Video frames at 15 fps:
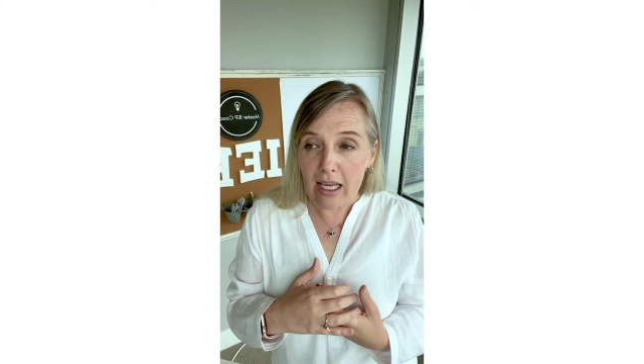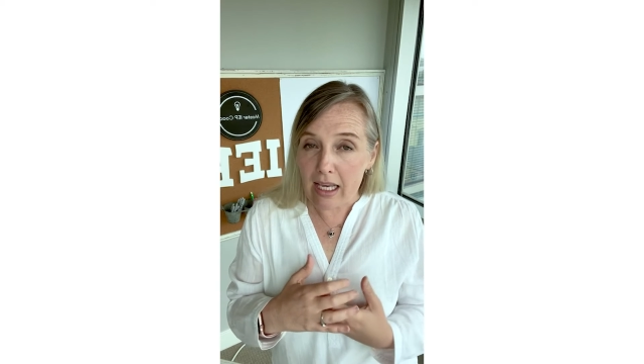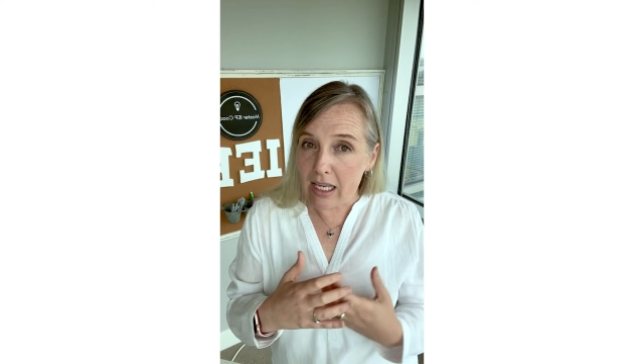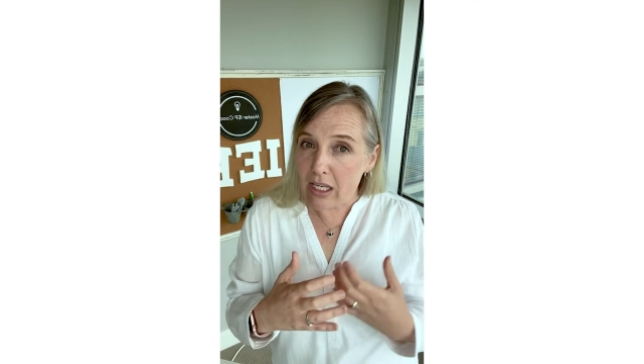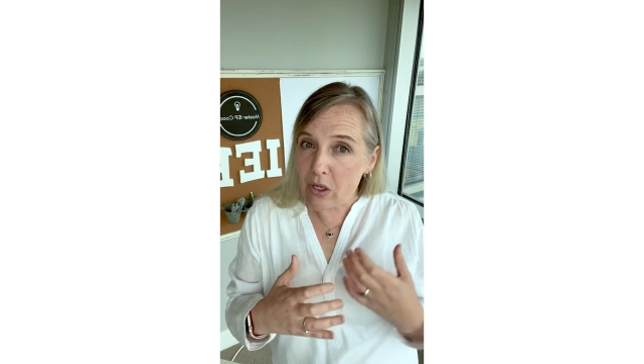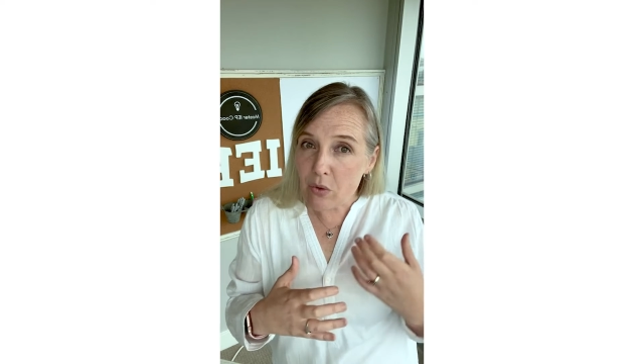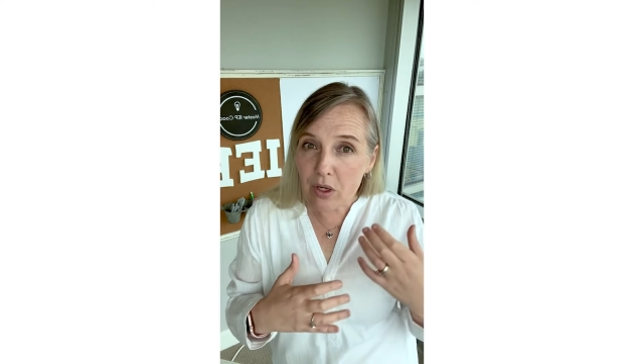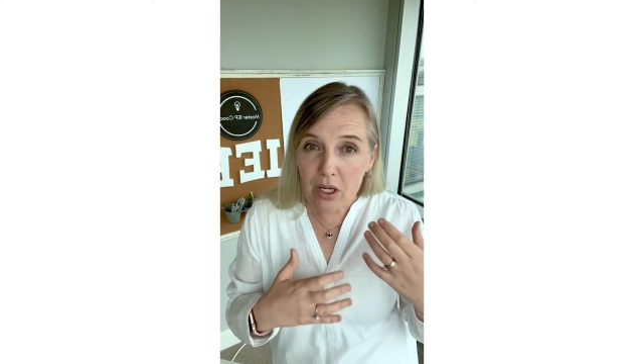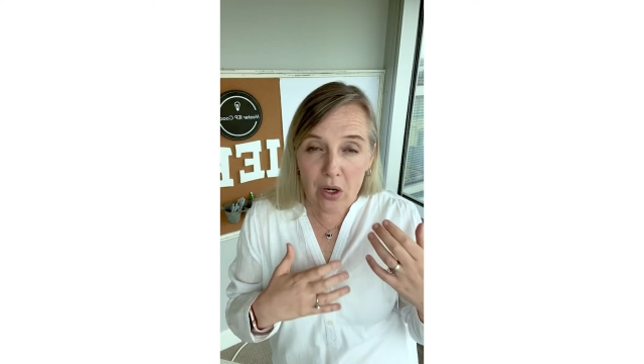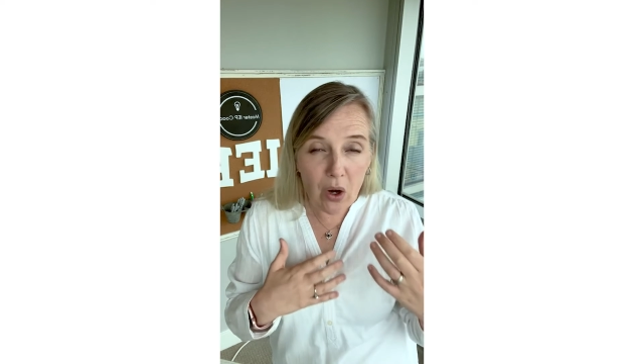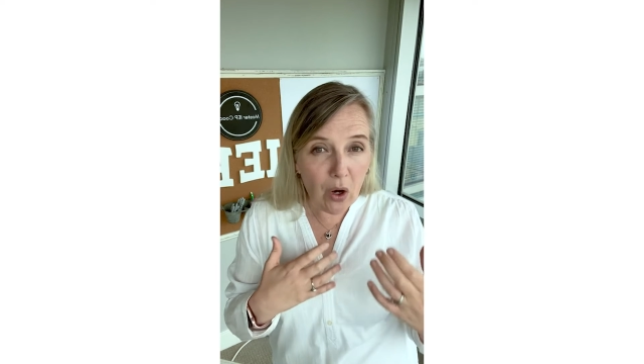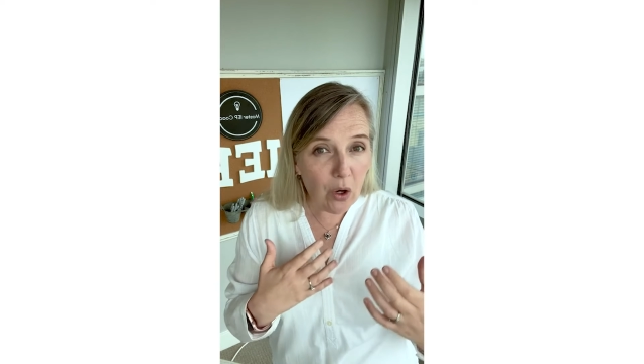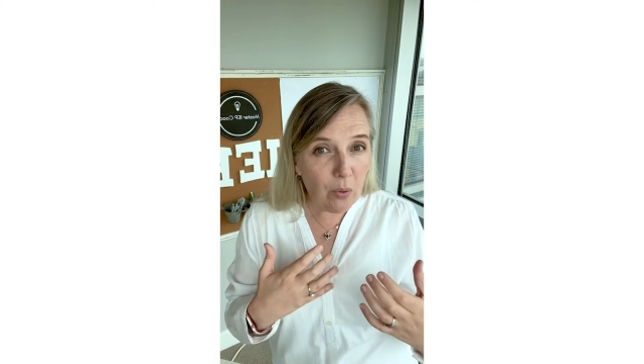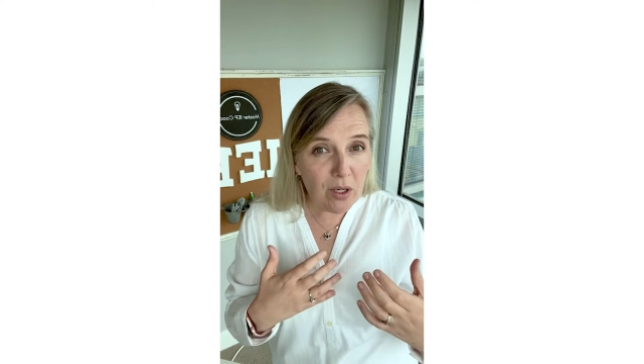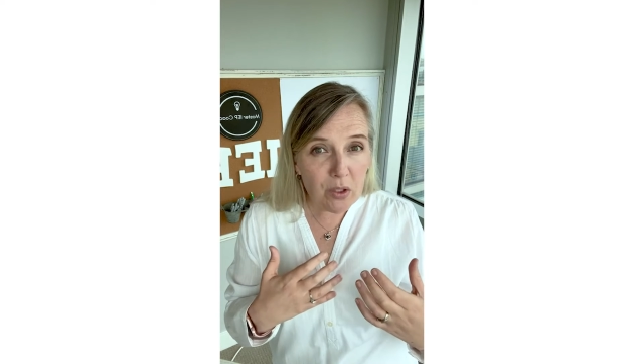you can
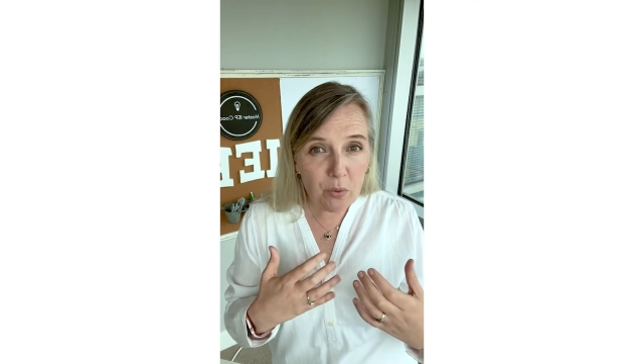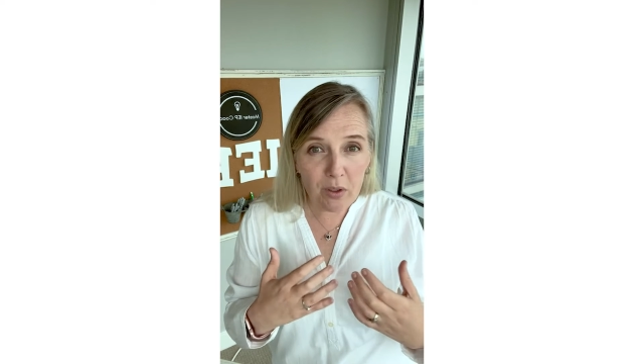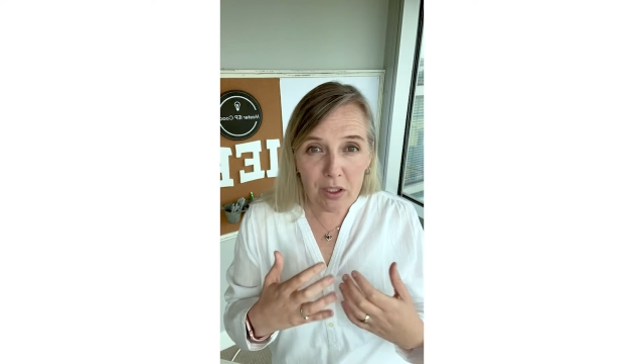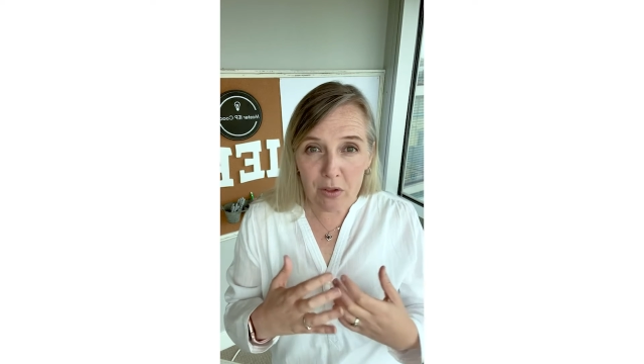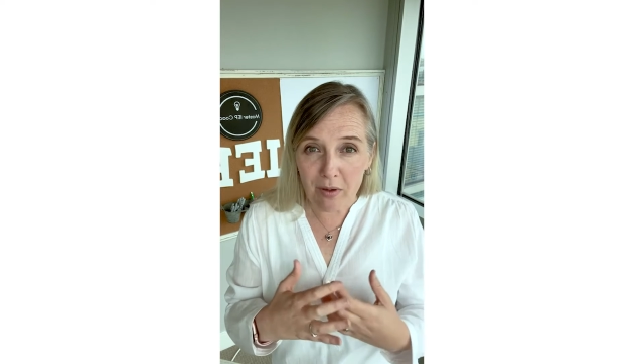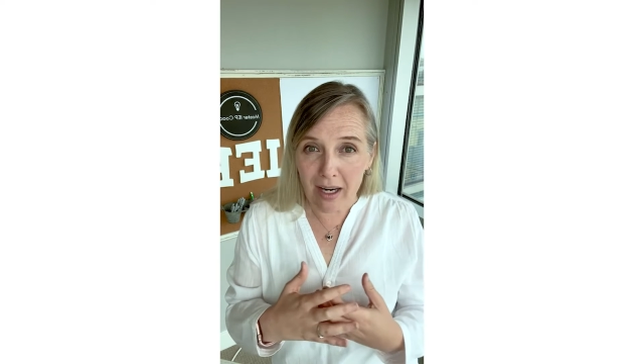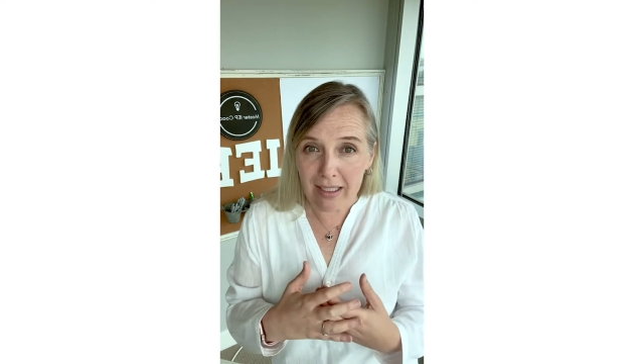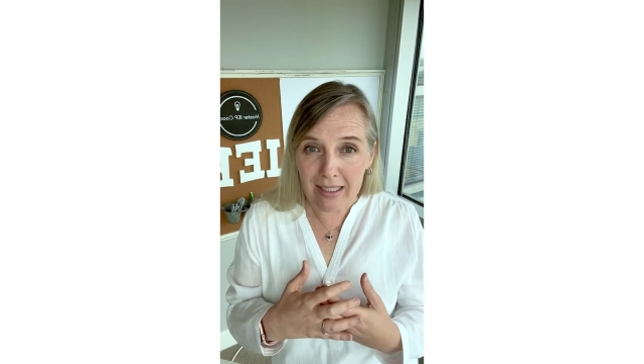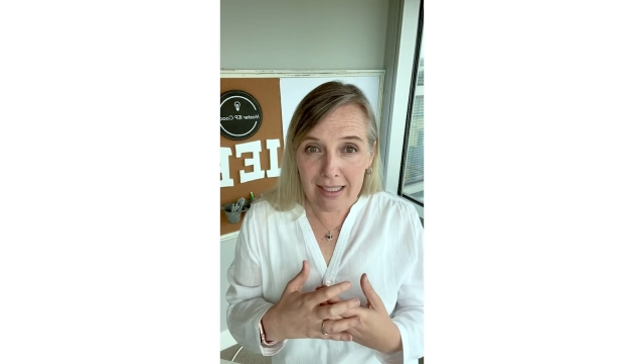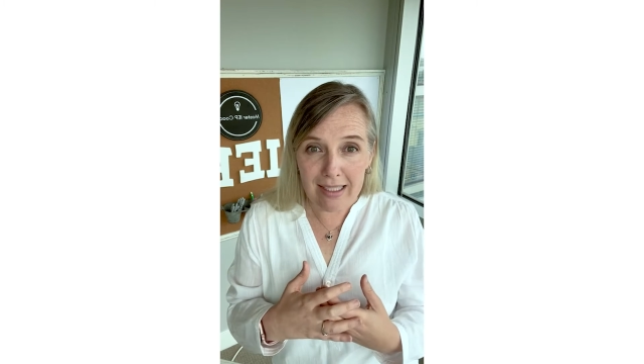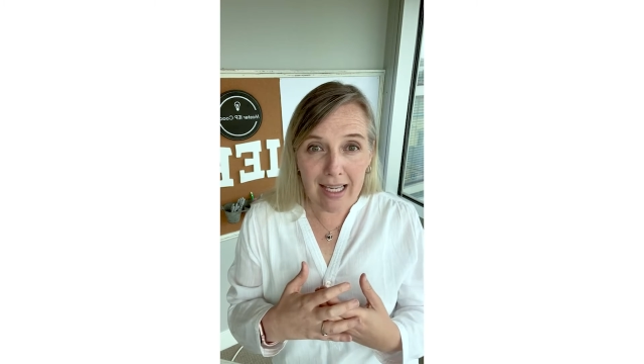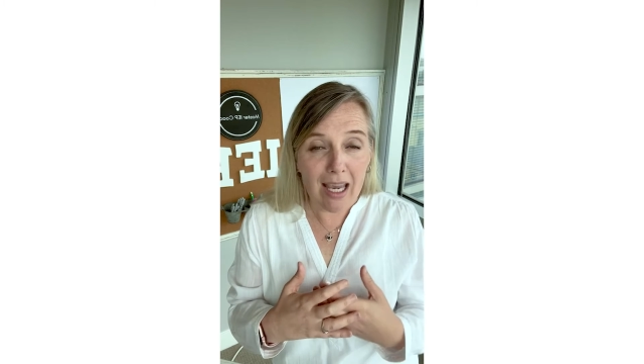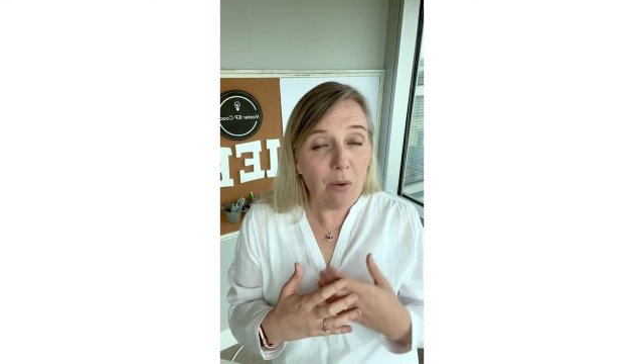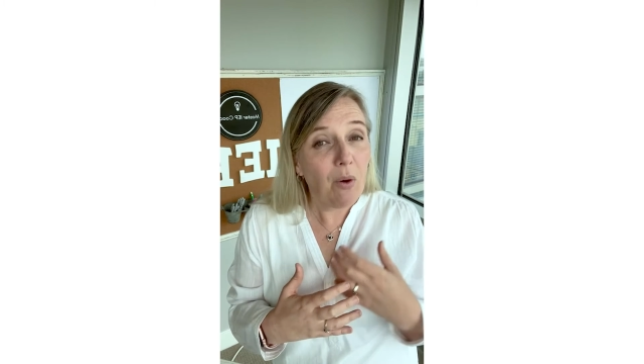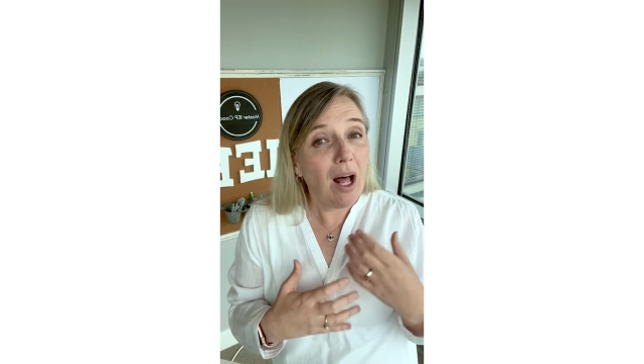always redirect and
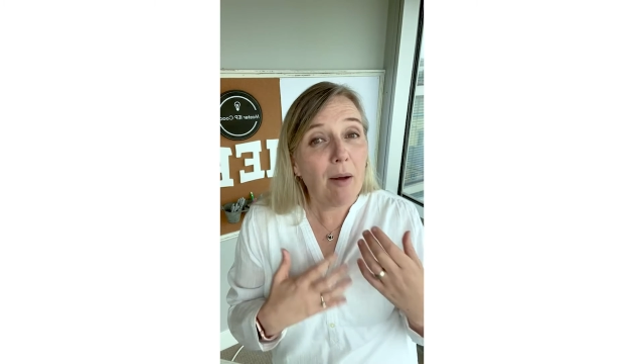say, well,